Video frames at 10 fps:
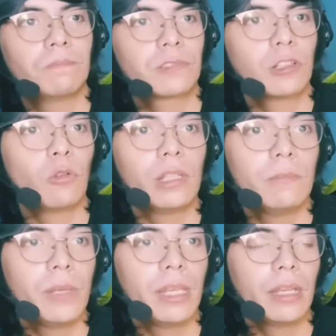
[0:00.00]
slowly
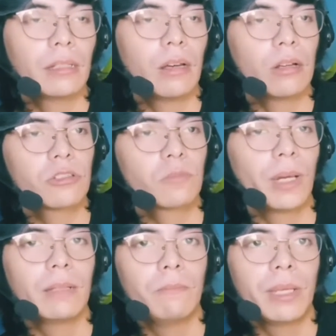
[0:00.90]
being launched
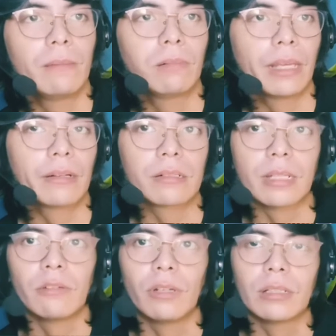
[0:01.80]
by the big players
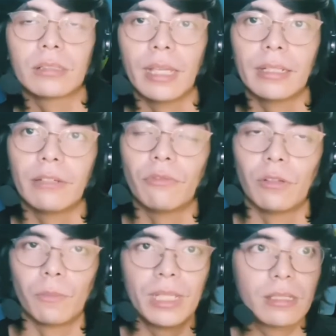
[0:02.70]
in real estate in the
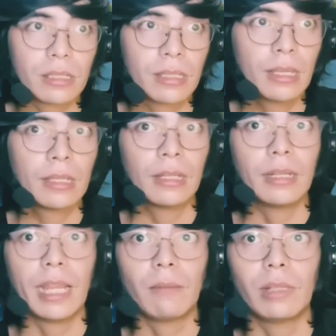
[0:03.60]
Philippines,
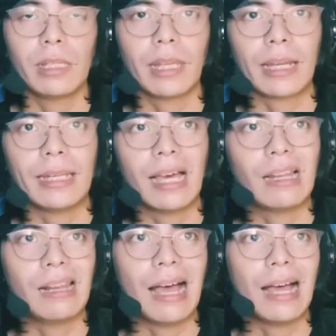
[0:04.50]
namely like
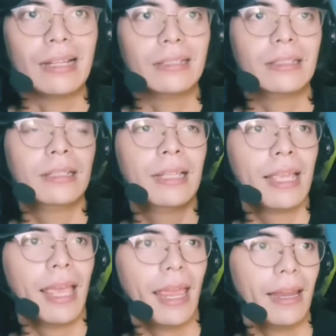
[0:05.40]
Ayala Land.
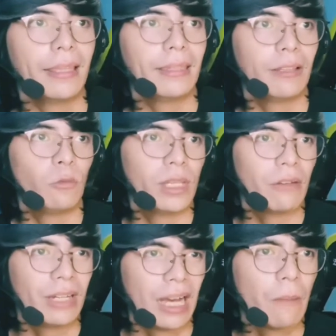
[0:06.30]
And I think we
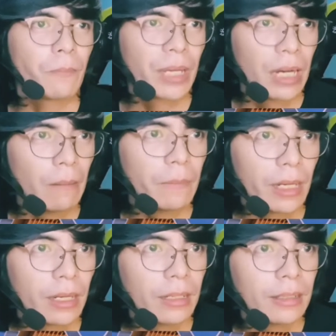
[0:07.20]
have an
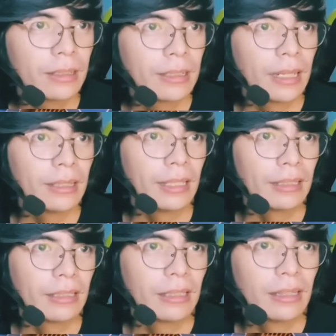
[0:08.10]
upcoming,
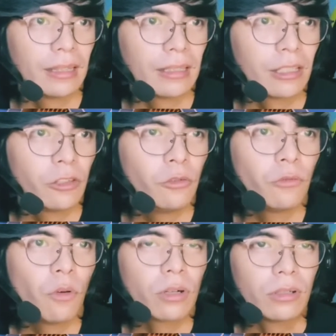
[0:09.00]

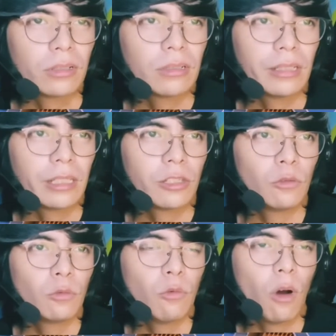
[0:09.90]
Q4 or early
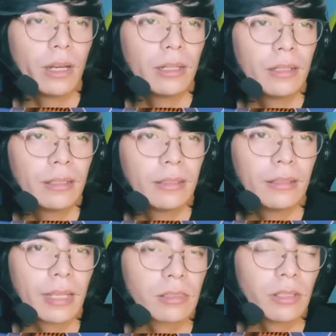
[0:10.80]
Q1
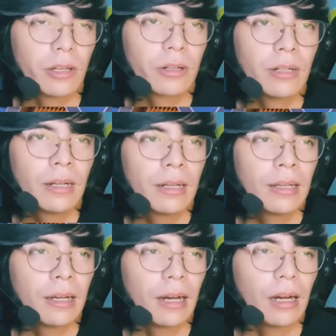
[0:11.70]
next year,
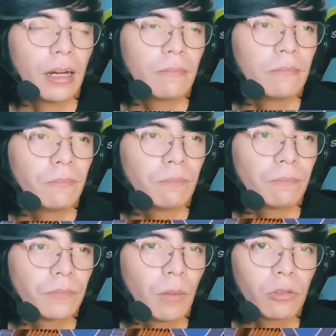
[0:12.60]

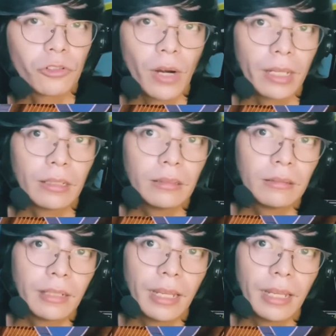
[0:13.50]
Double Dragon.